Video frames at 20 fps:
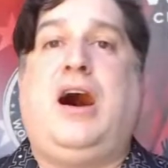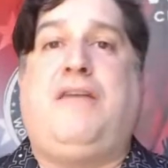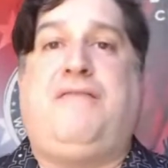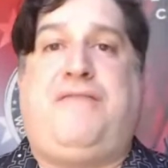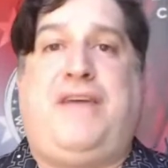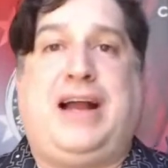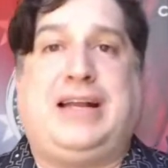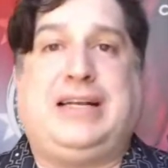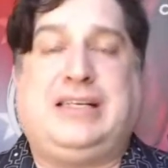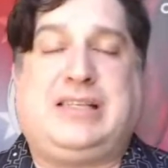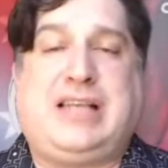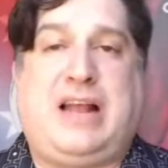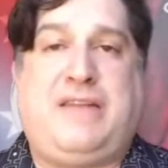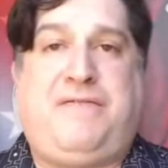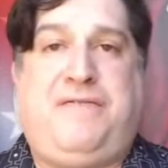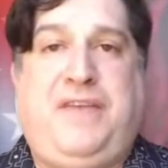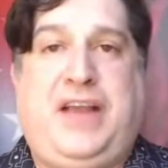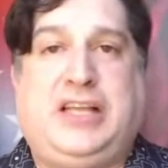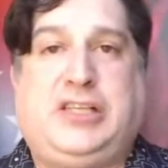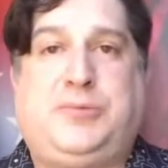Find us on
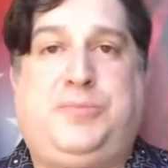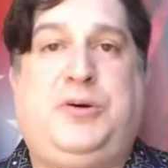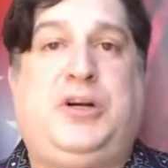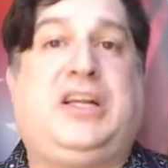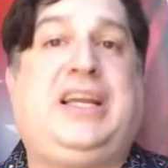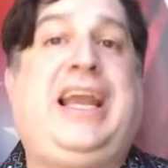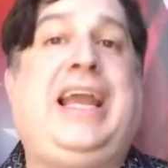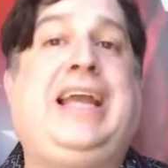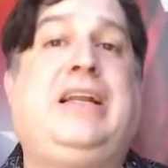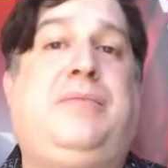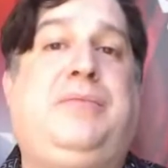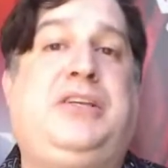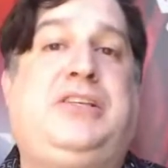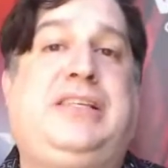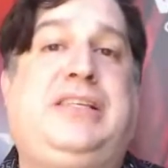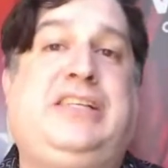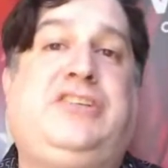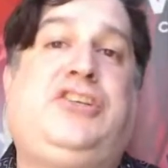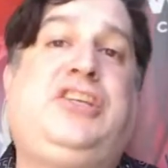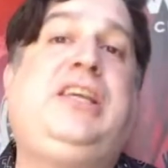Facebook,
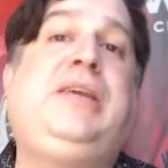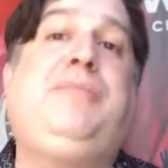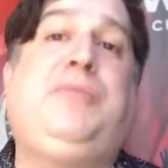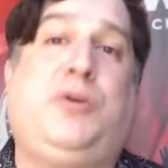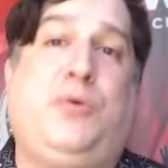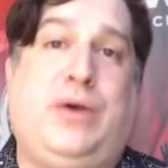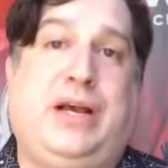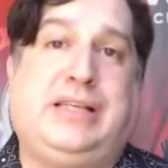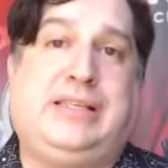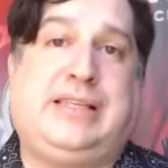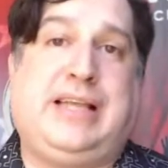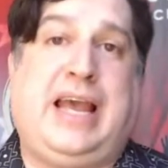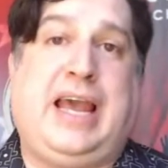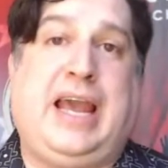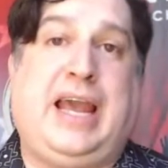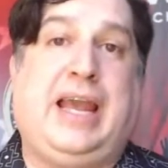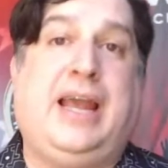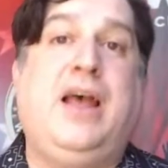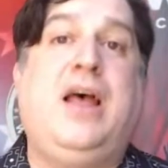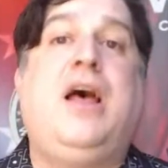KWC Team
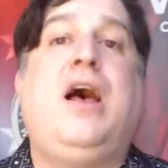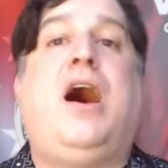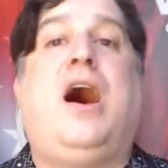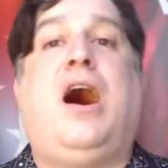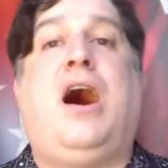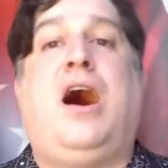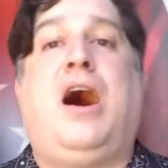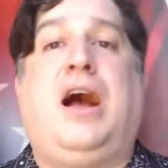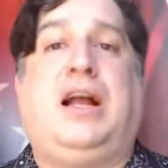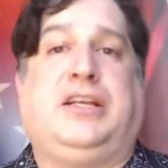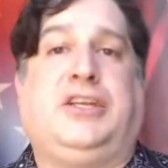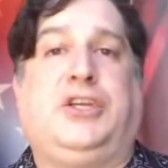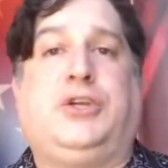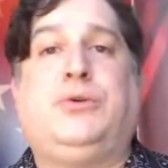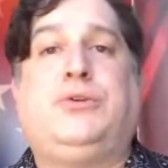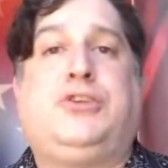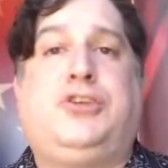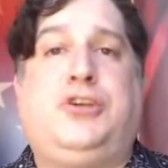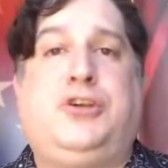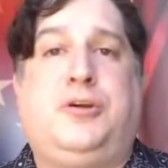USA, on
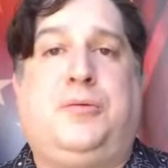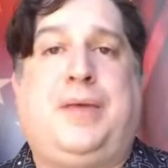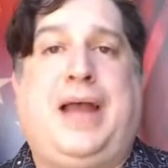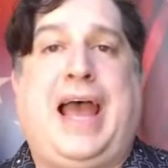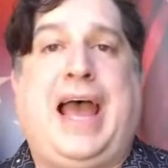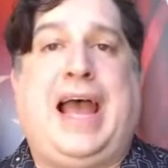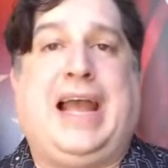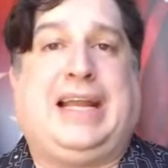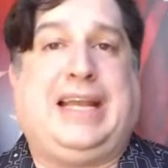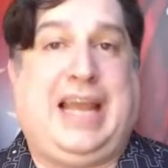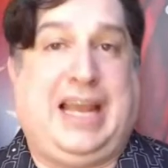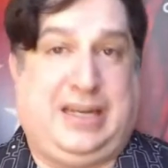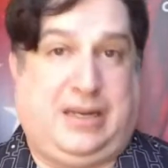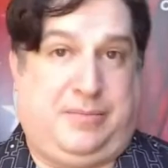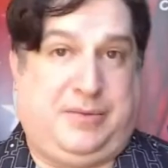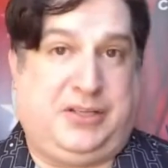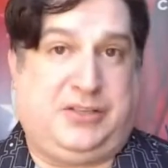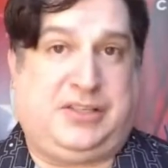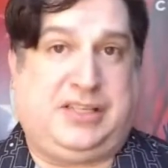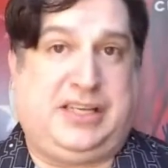YouTube at
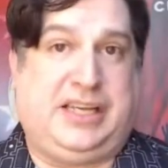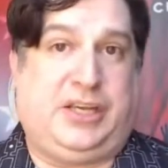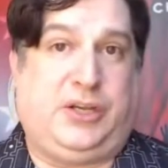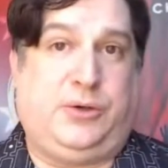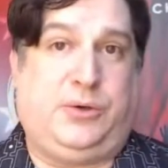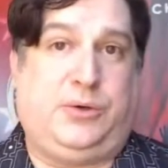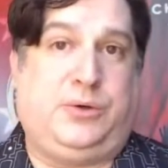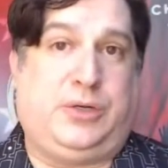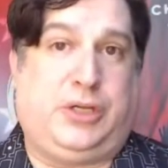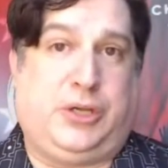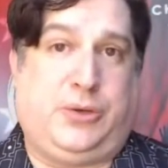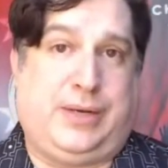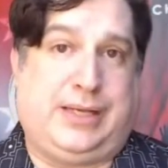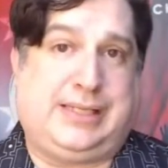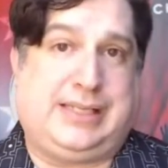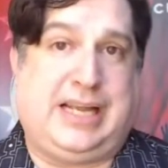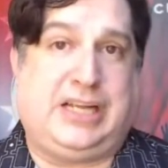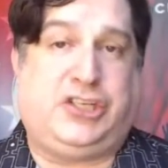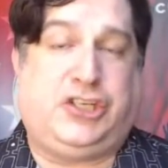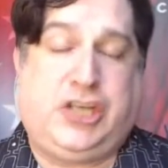KWC
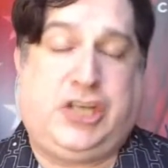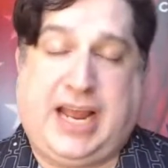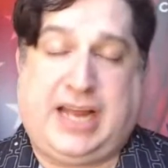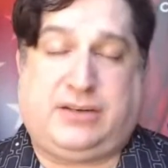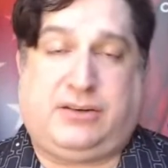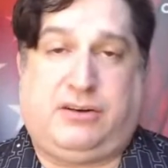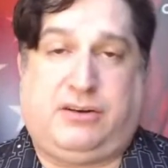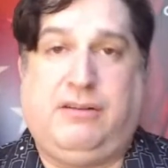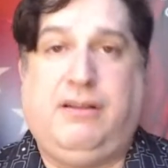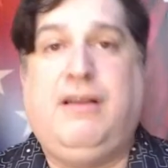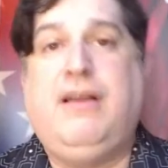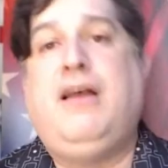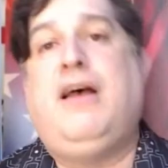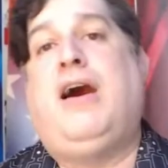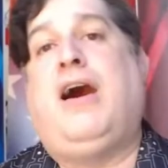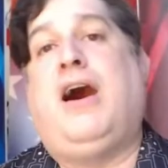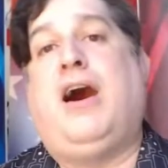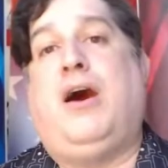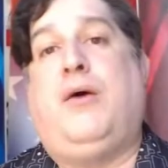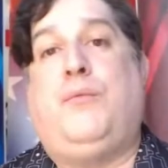USA channel.
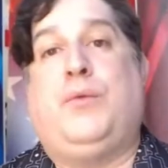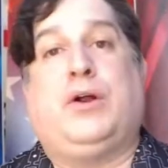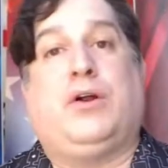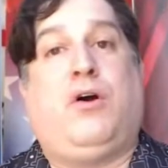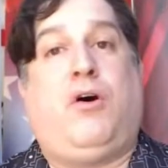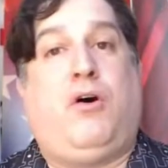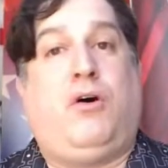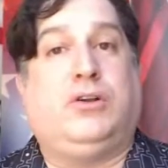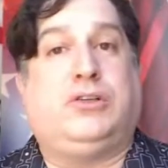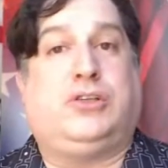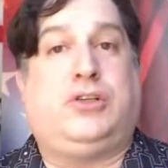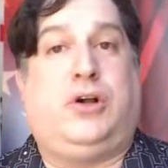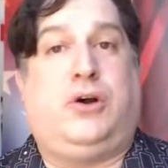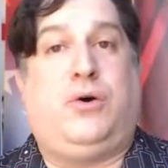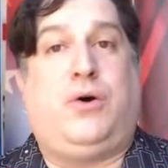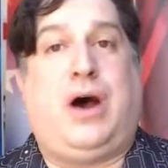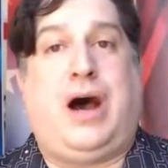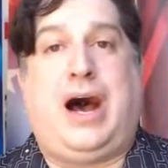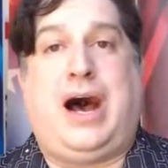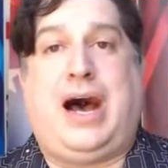We're
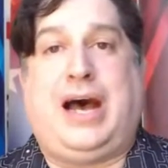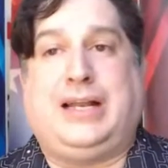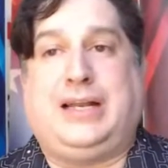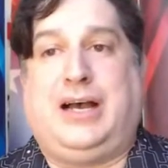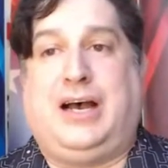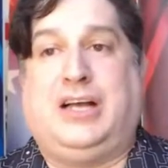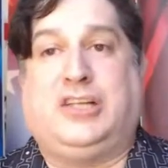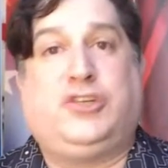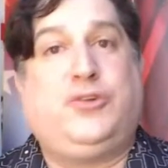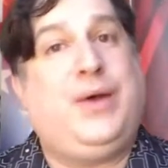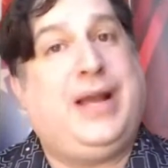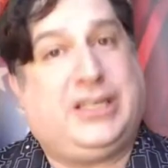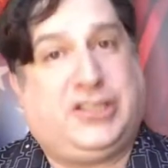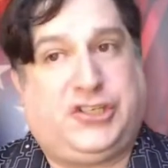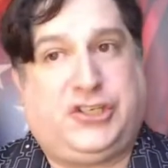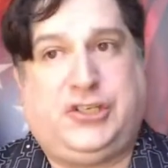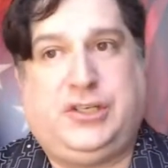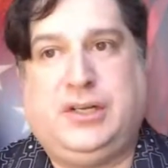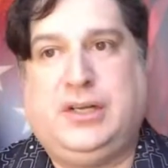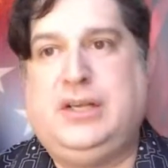also on
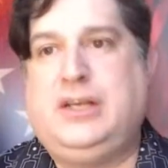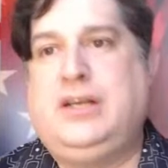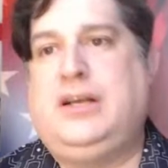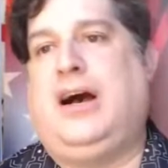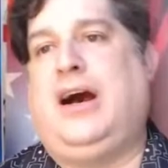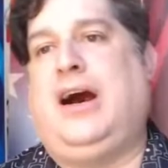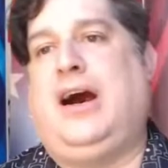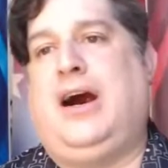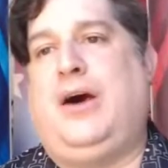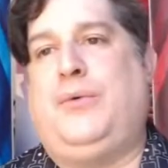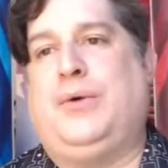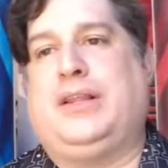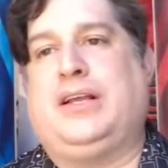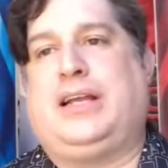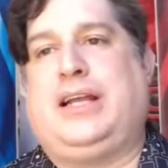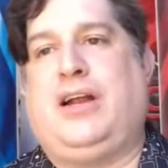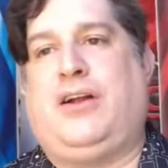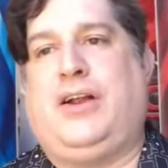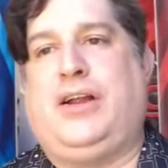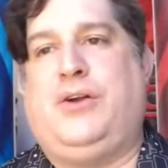Twitch with the
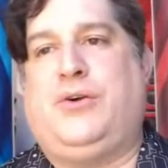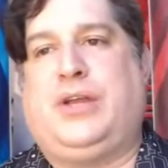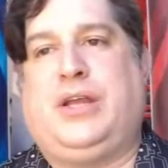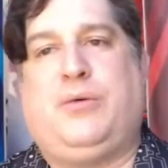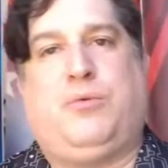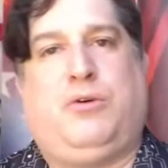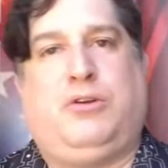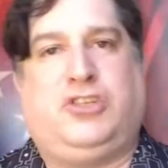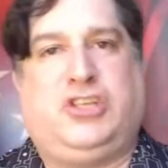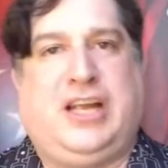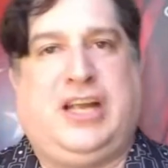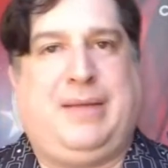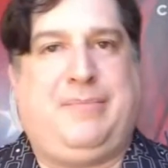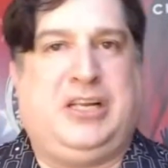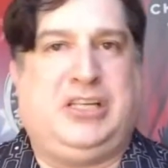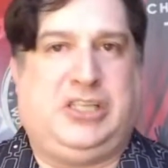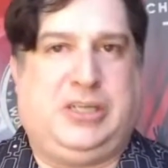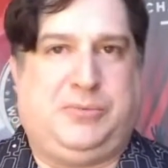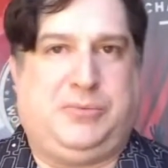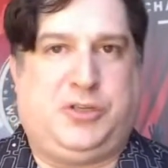Karaoke World
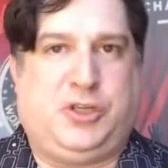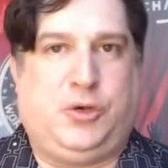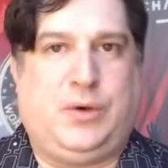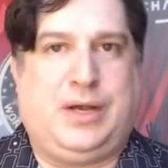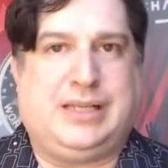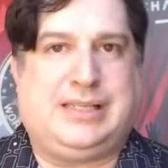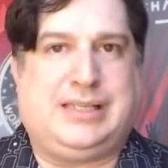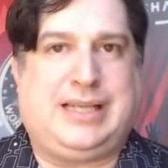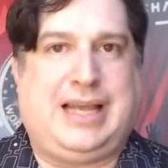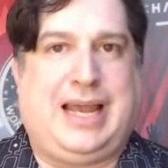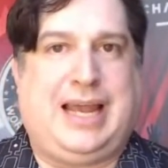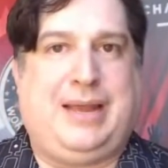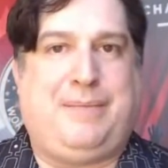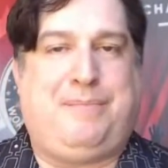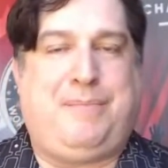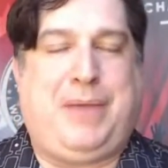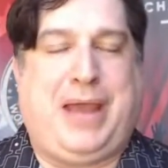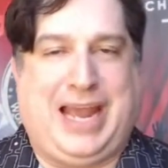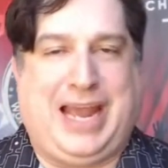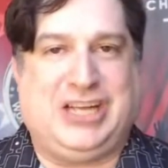Championships USA
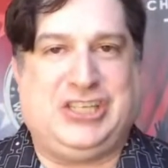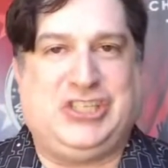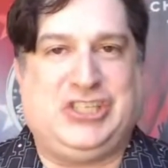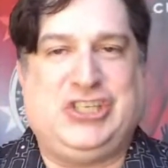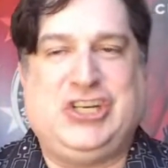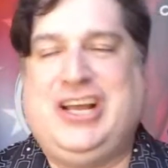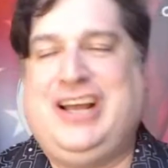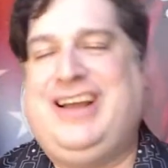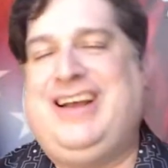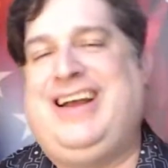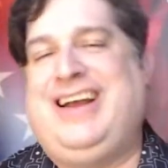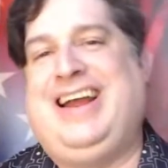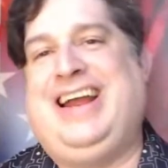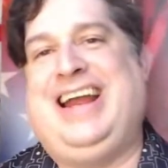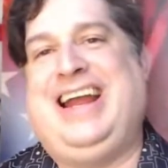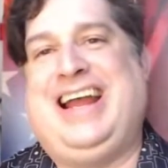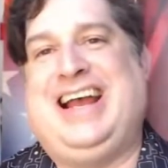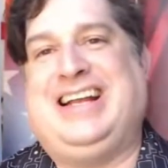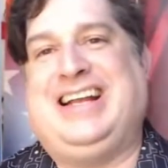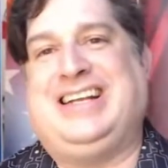page.
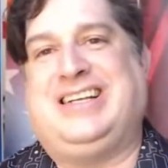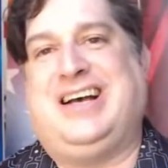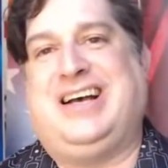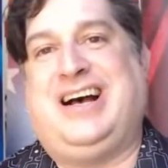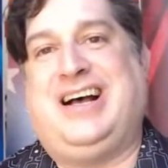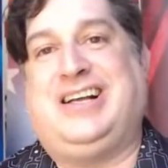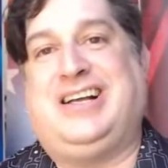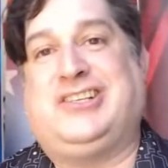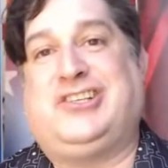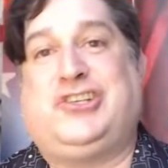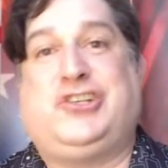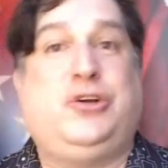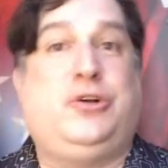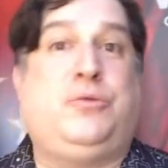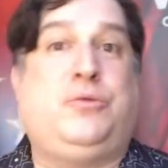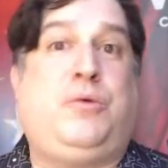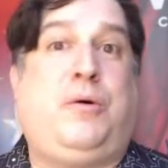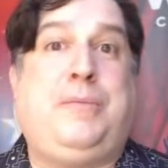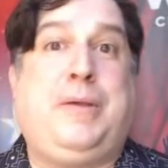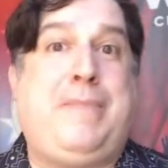And soon
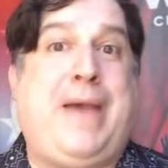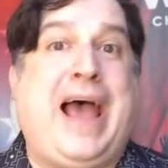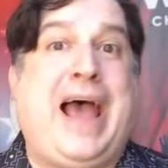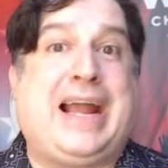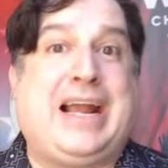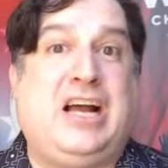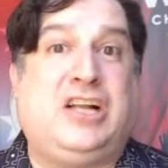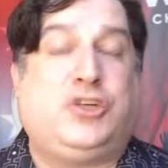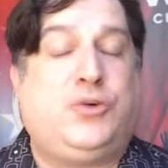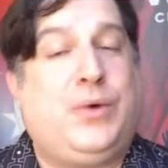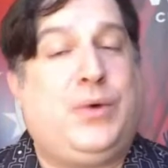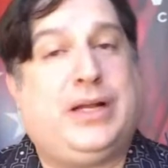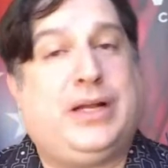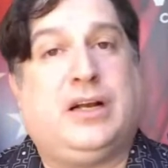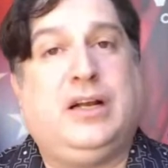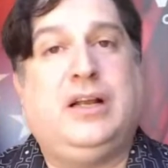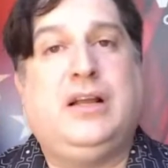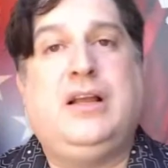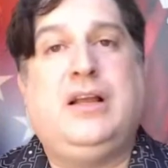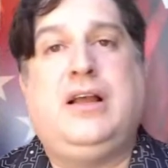we'll be back on Twitter.